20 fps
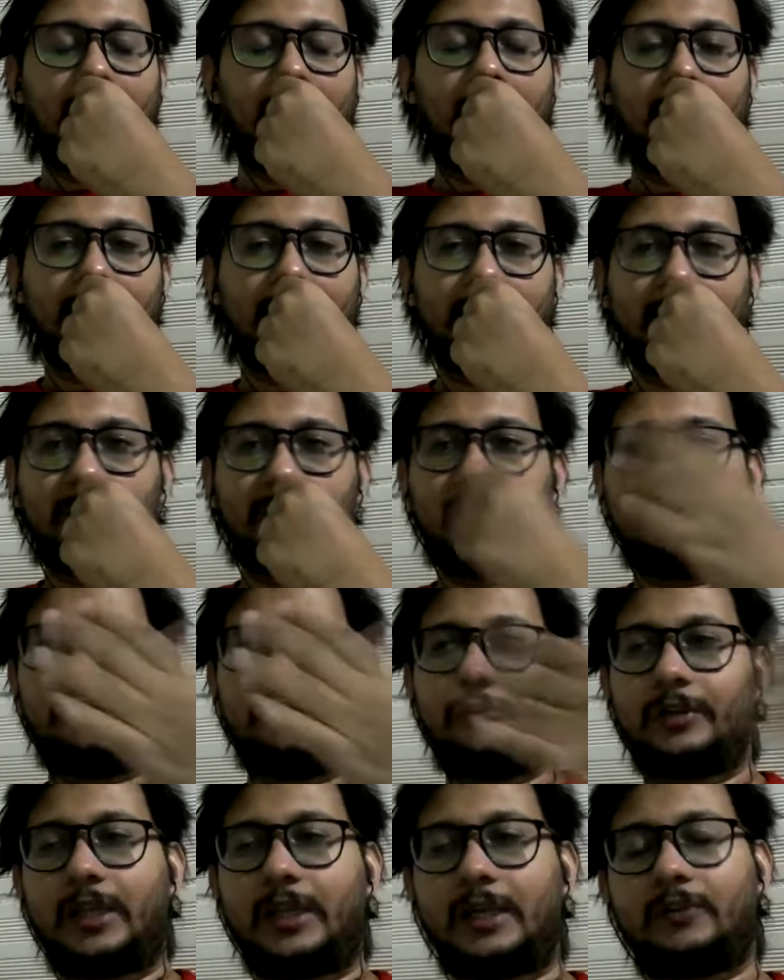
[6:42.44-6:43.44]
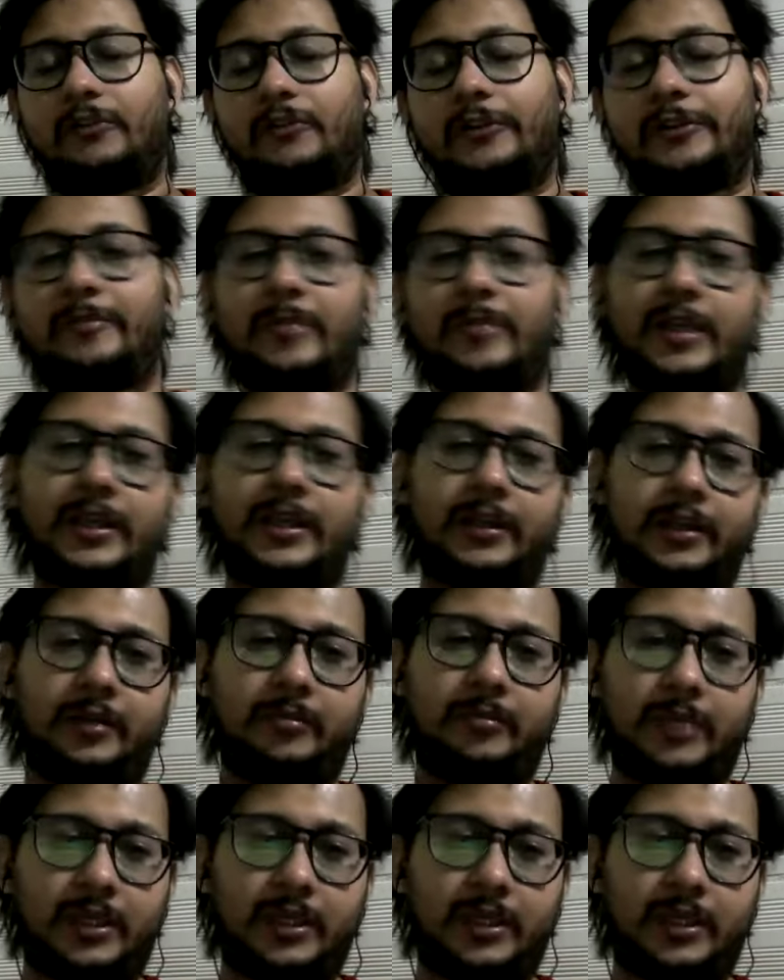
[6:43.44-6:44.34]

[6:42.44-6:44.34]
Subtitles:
a little before that was Blake,